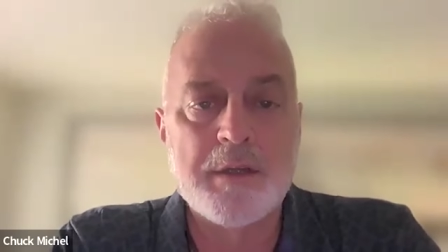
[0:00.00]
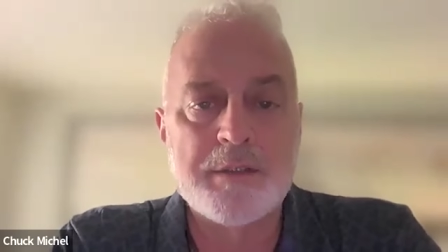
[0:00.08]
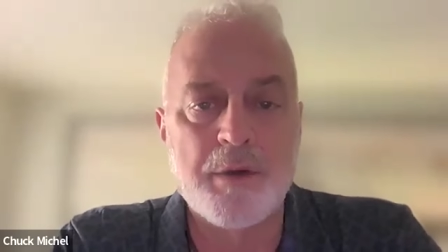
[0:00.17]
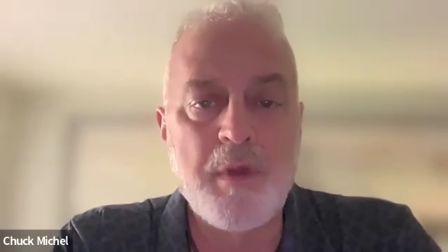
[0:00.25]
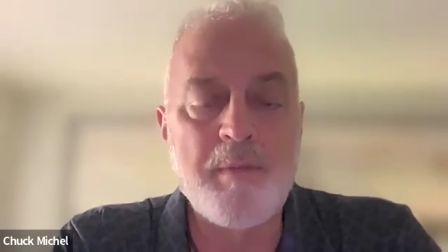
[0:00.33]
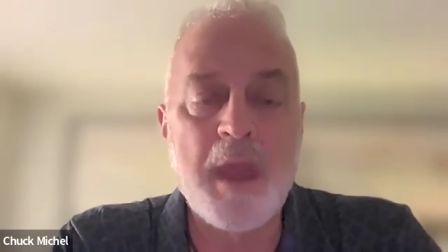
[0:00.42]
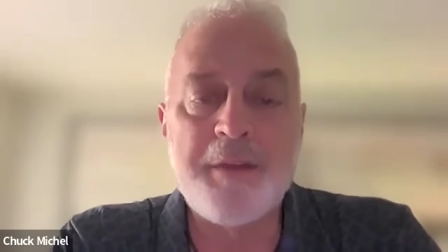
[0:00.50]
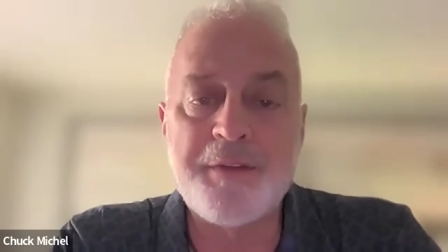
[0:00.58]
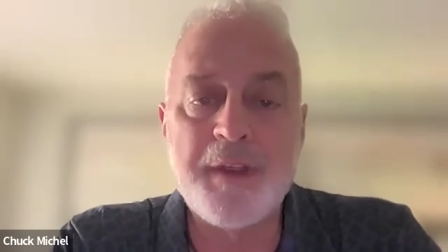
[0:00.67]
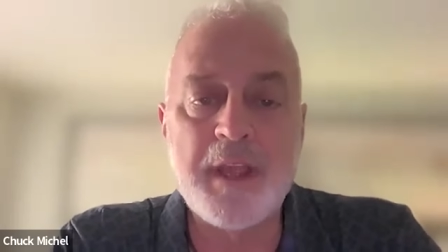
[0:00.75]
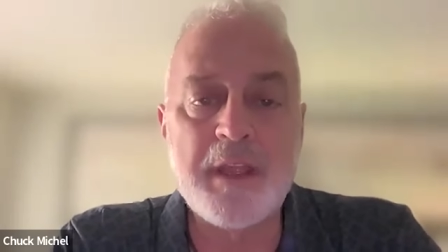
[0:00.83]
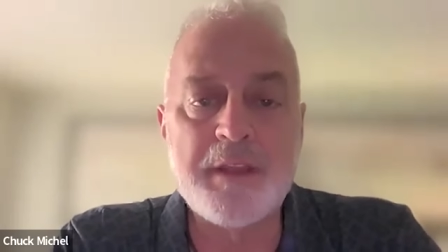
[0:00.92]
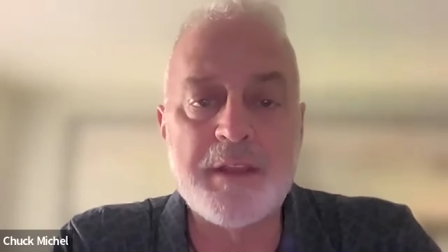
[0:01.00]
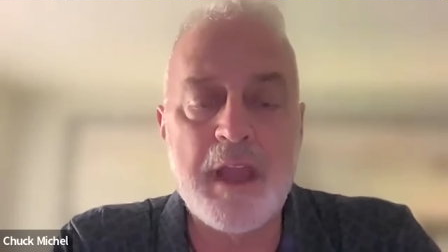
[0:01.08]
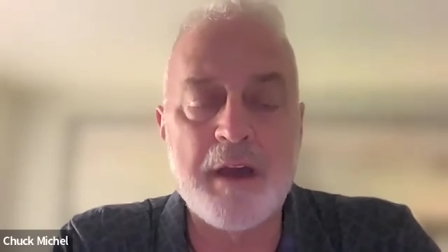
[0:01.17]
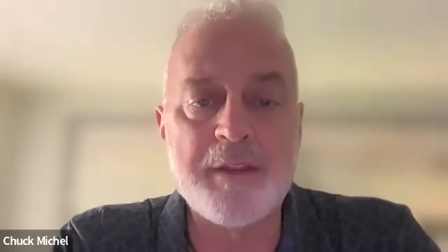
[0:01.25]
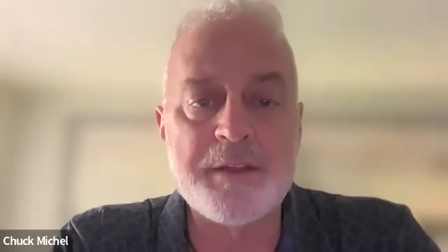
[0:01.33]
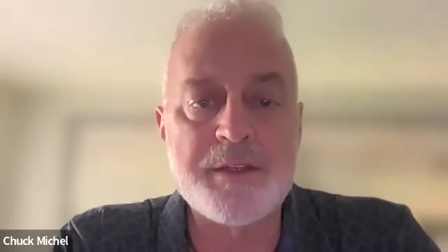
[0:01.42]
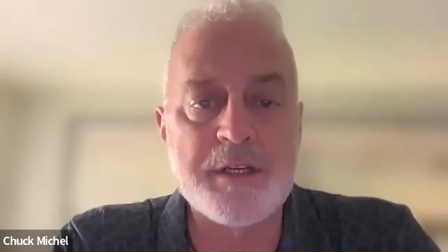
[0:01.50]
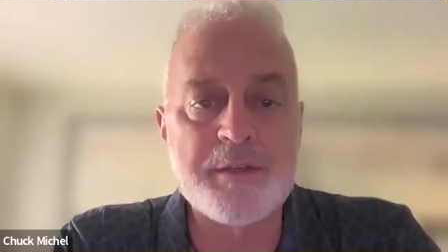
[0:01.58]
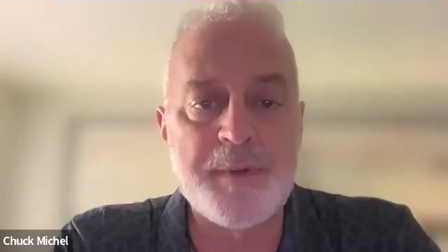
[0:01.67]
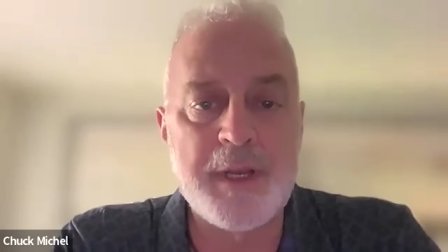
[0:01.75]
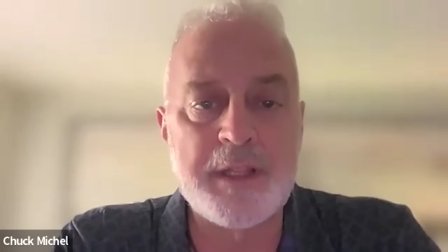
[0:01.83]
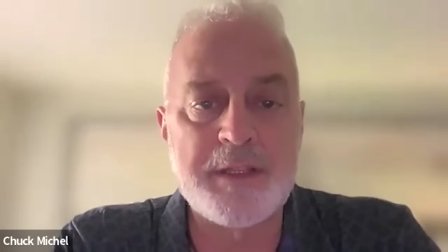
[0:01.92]
So we may see now that
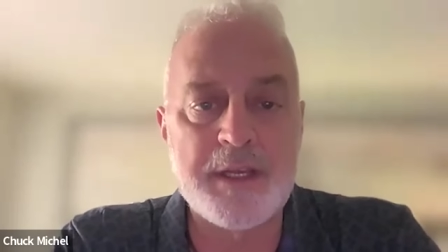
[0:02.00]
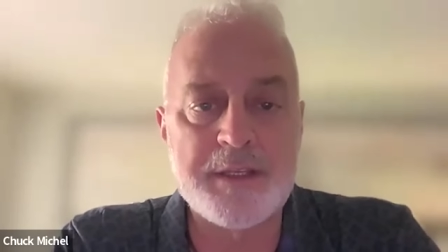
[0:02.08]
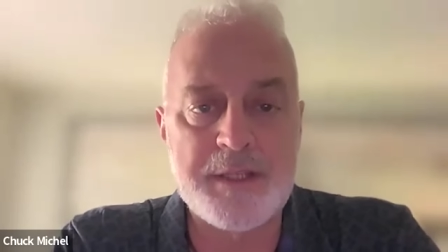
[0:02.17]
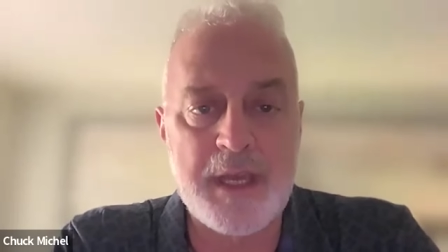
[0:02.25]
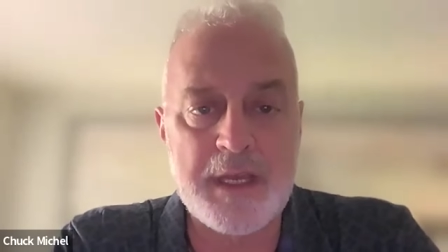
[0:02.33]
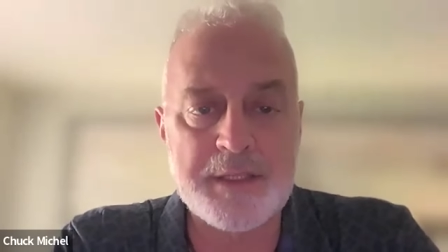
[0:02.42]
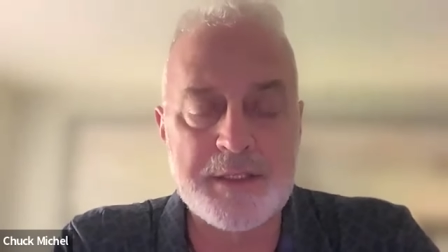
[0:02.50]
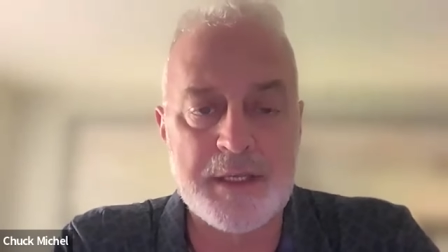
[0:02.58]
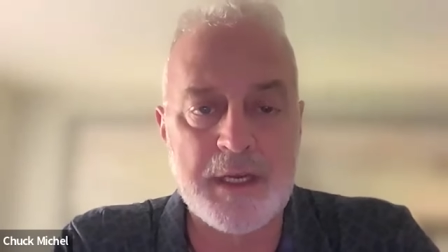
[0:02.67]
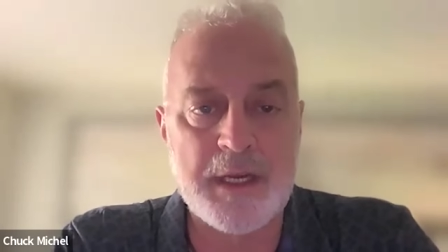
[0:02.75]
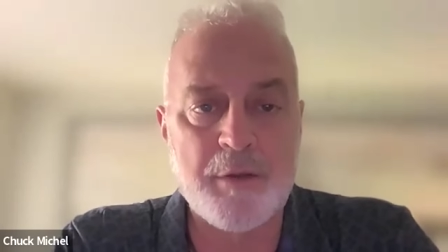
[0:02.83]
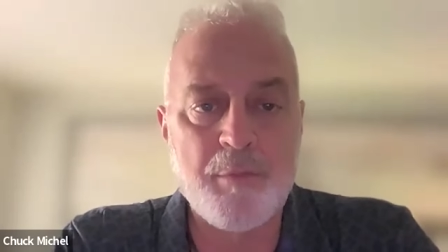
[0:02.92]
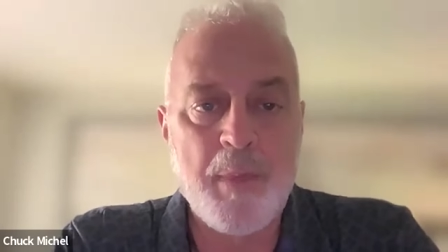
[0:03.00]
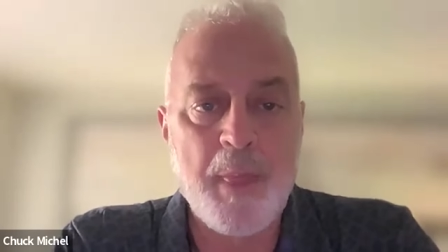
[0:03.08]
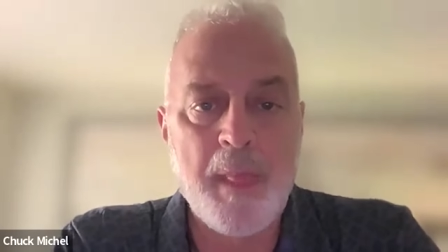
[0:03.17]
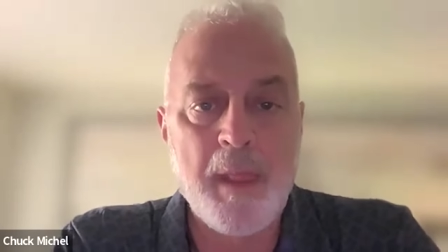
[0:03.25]
Judge Benitez has uh,